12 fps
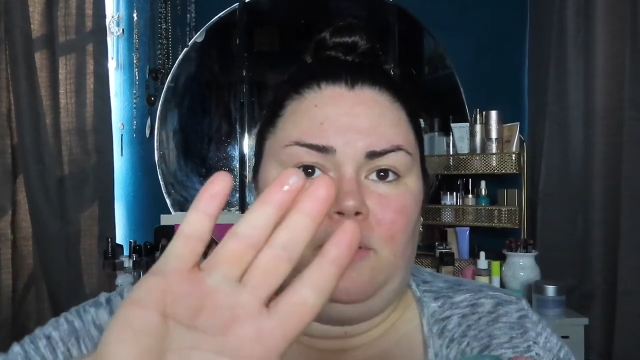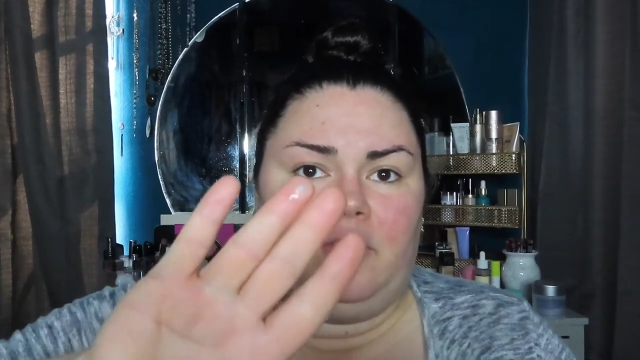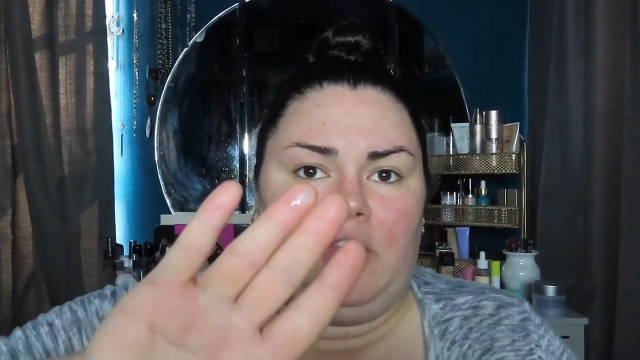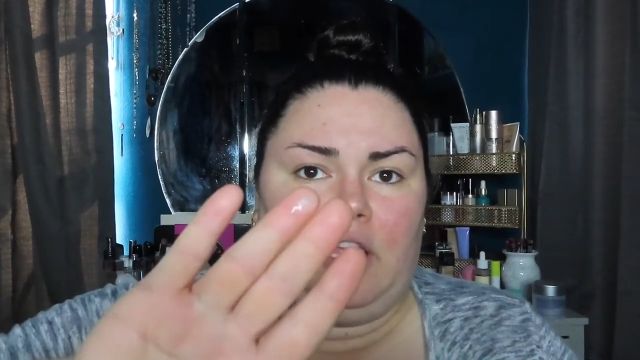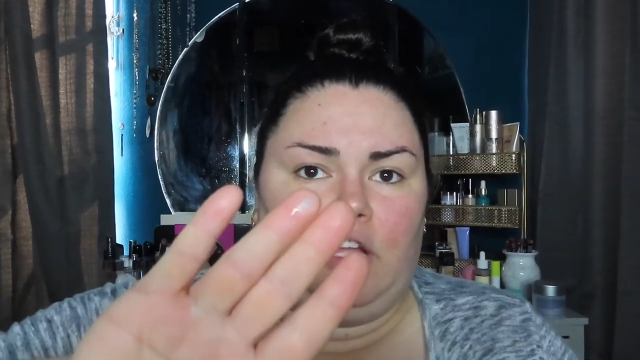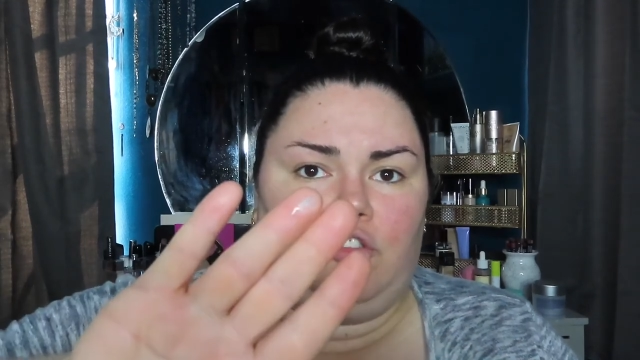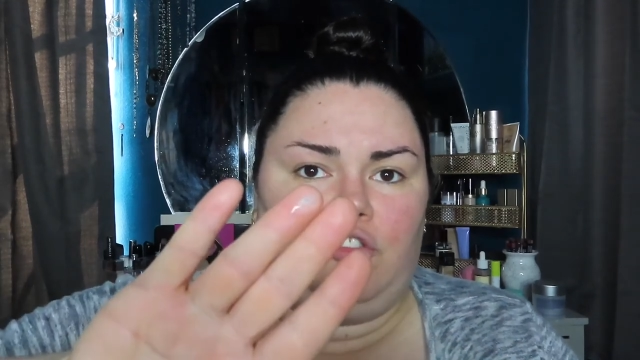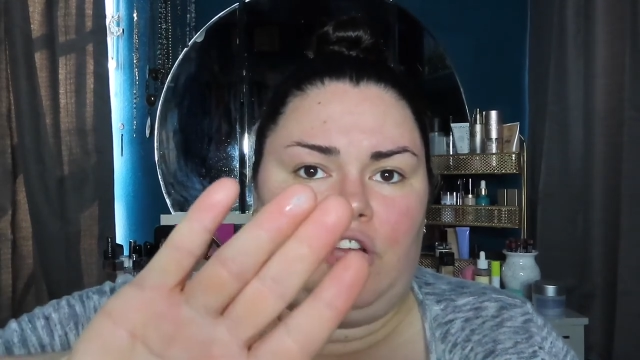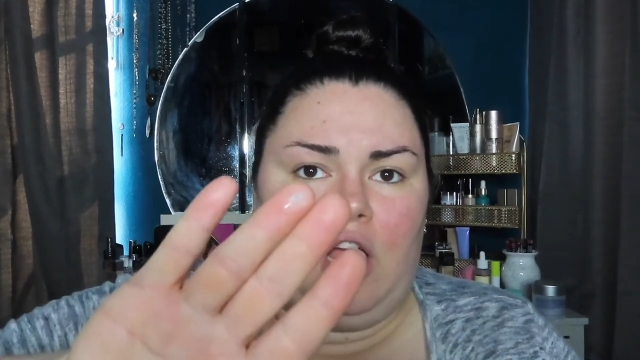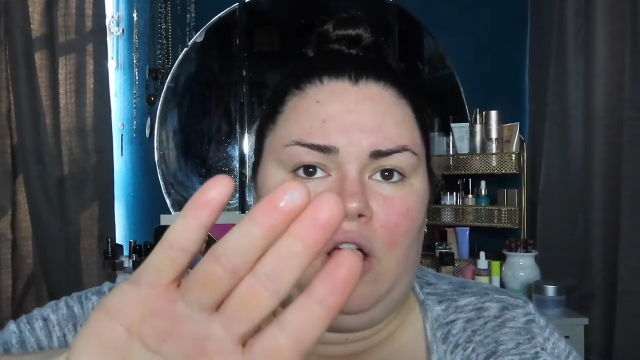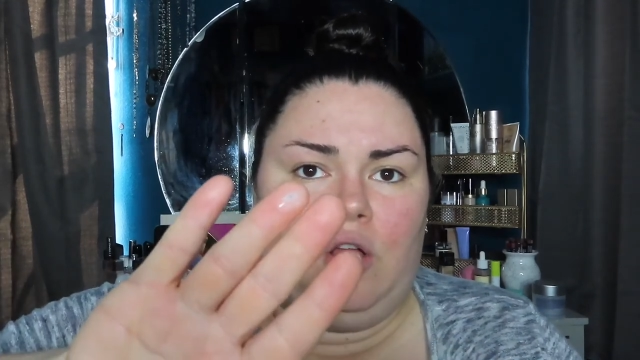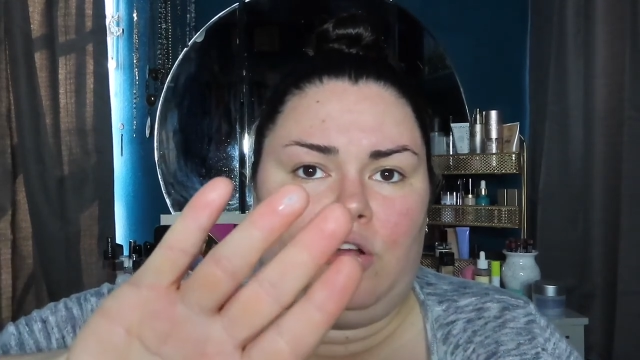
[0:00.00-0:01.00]
It's like a
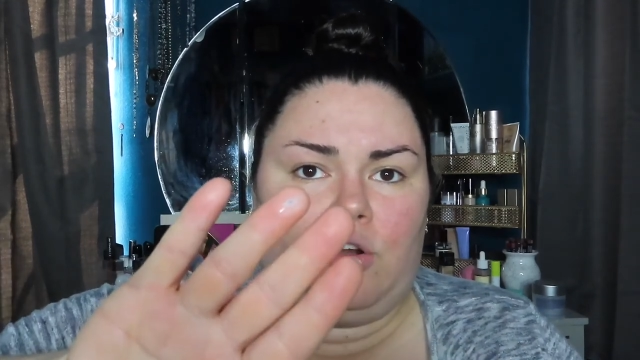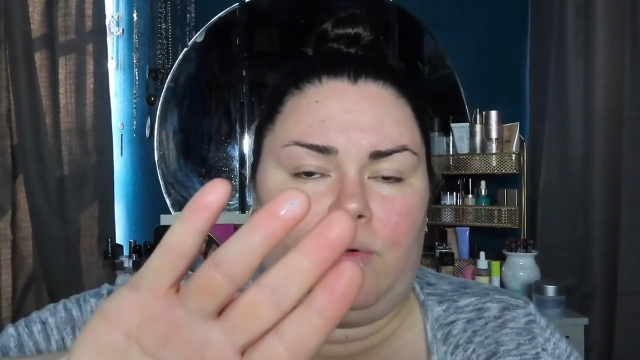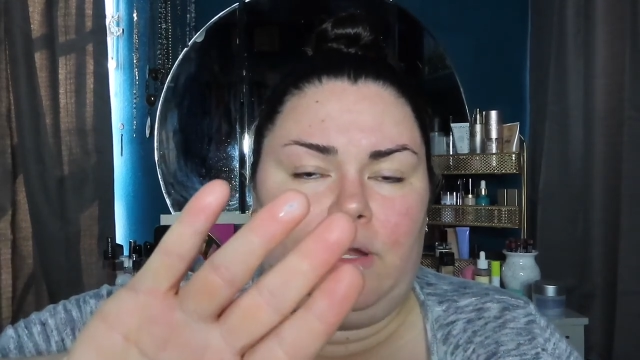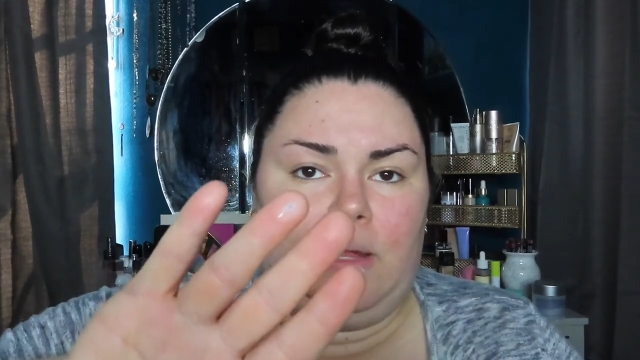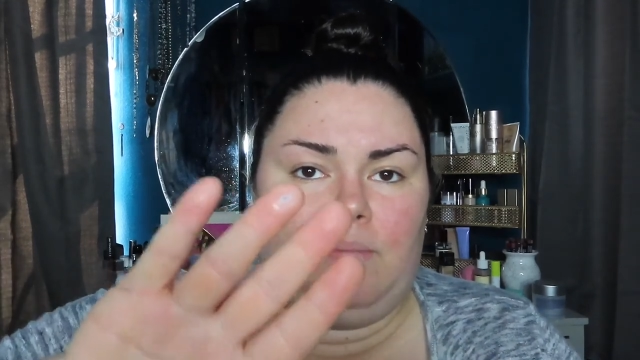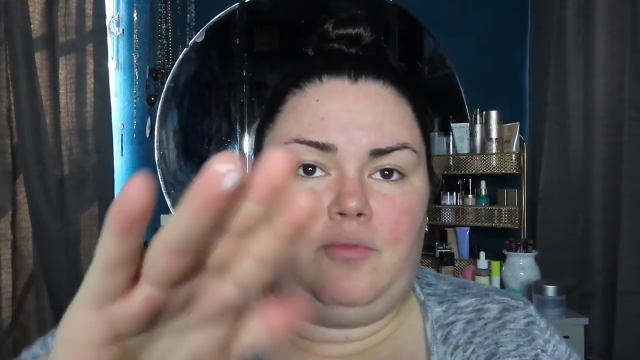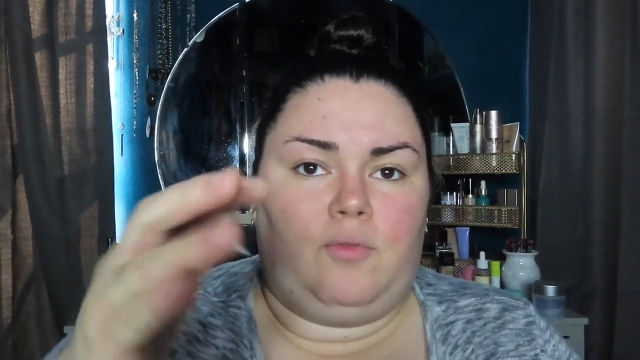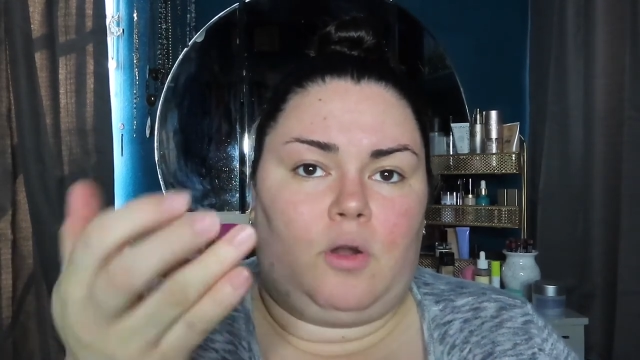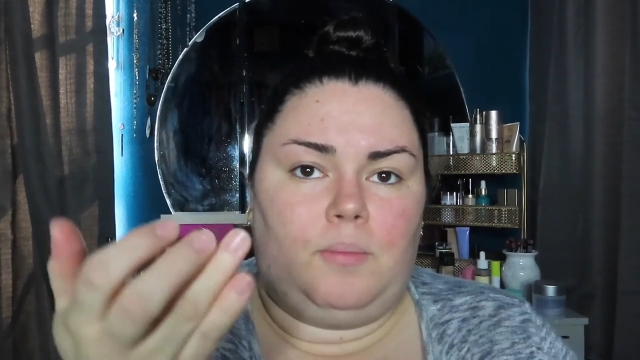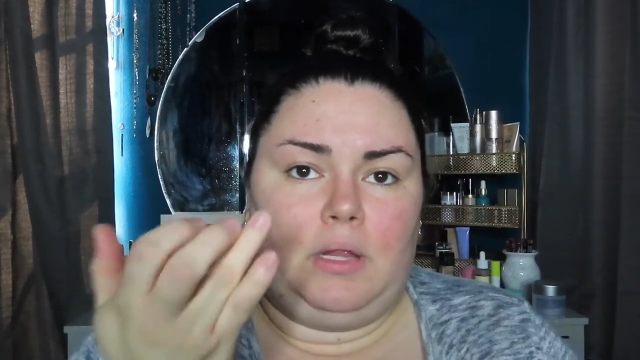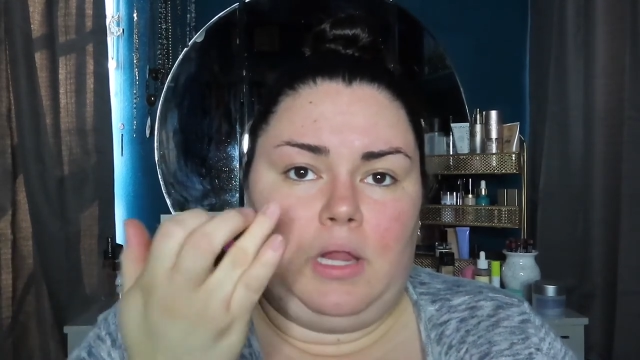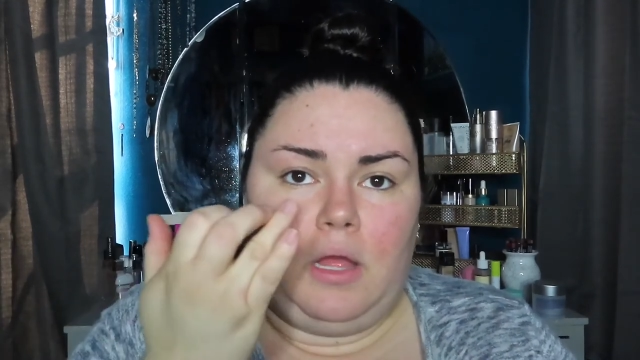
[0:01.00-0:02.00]
gel cream
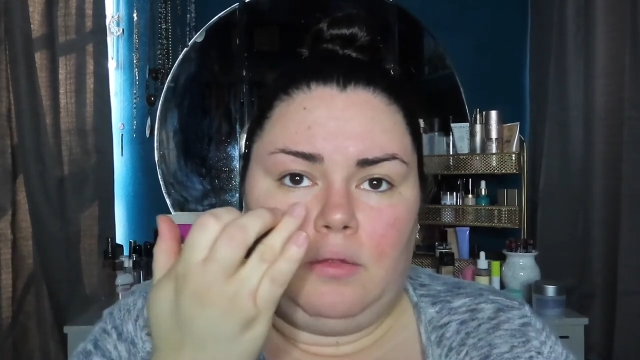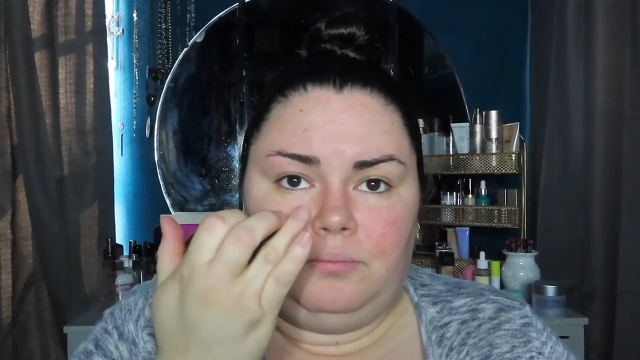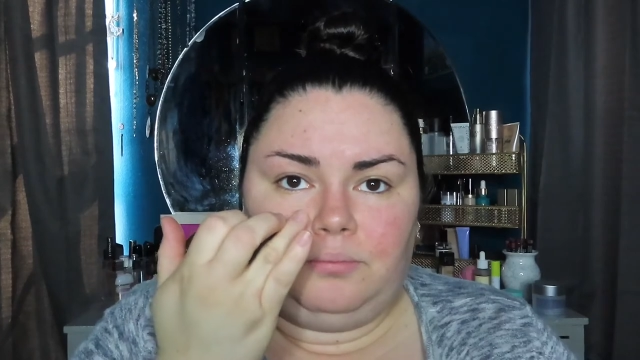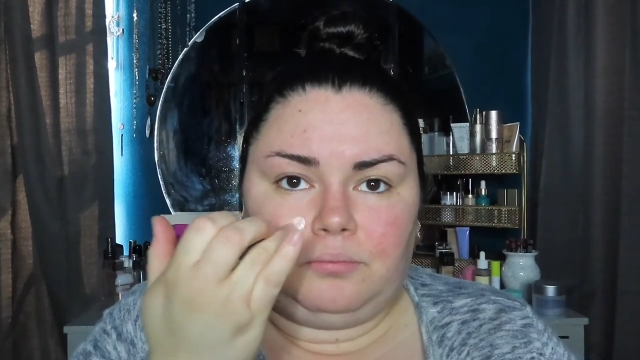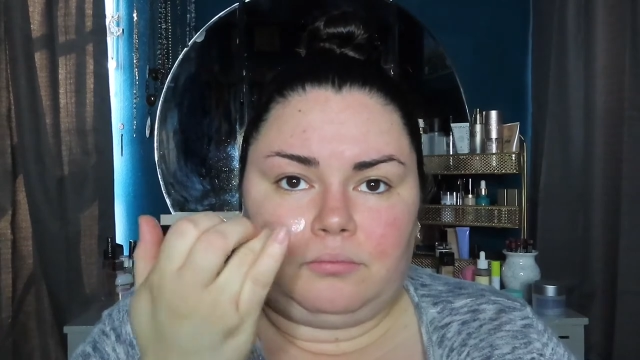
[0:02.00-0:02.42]
formula,